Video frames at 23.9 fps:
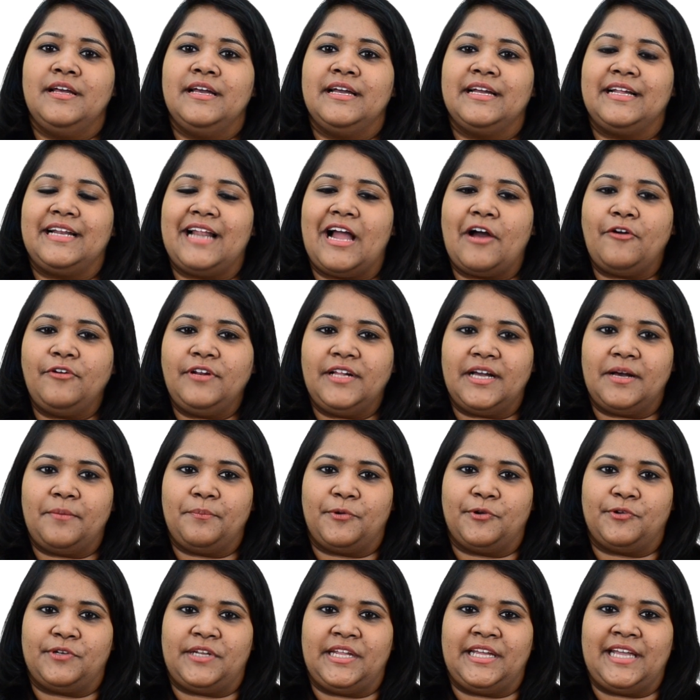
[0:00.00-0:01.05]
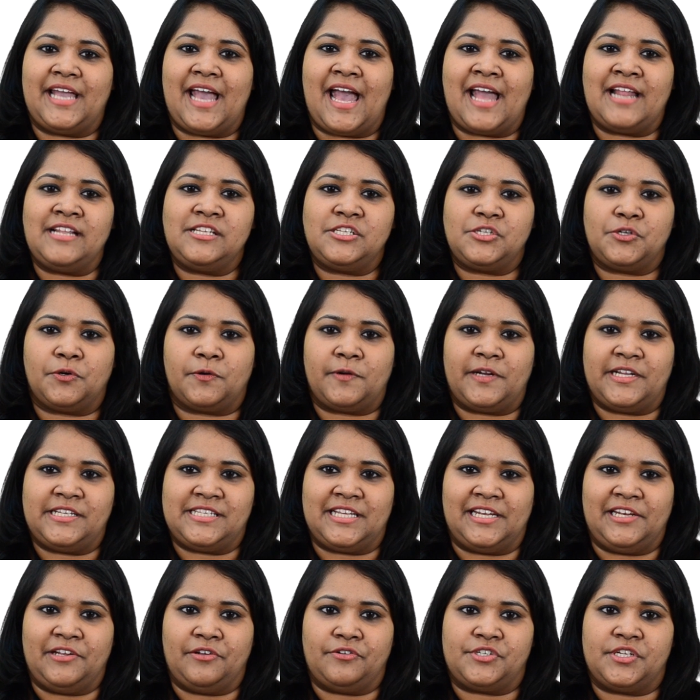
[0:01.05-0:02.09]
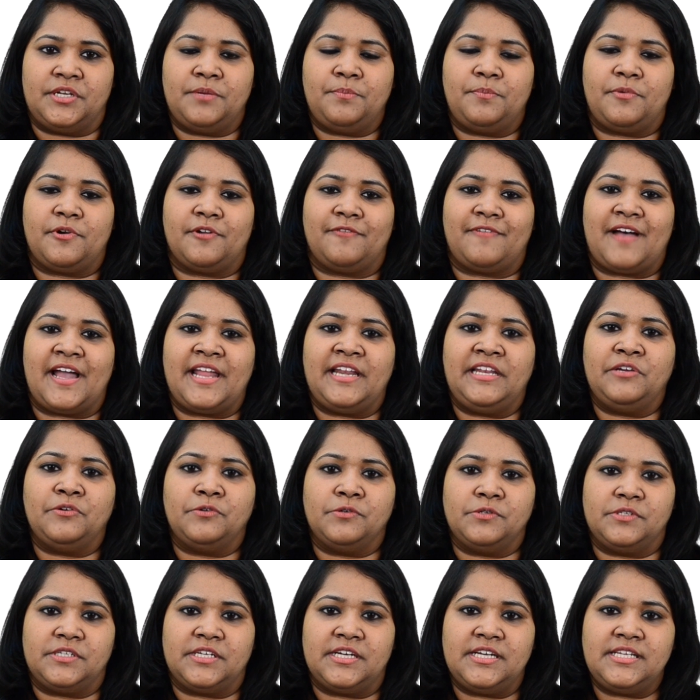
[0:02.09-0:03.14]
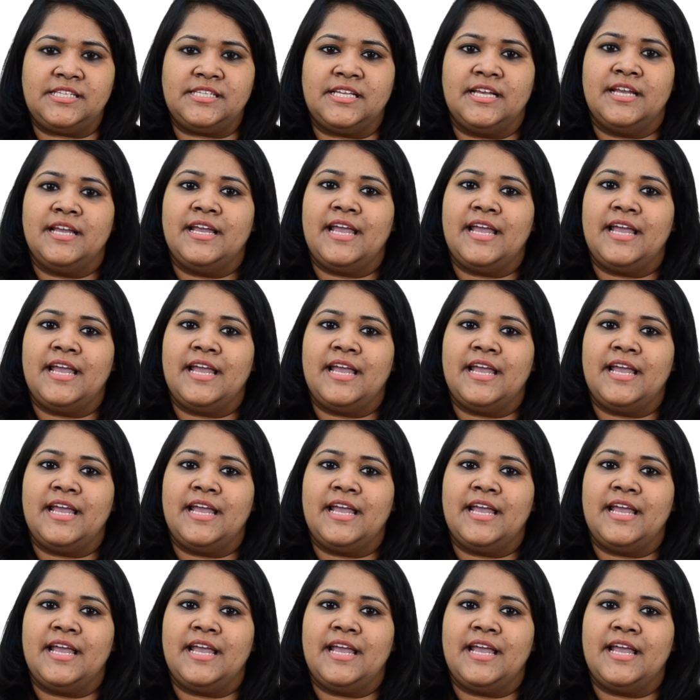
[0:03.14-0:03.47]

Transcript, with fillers: Cloud computing and storage solutions provide users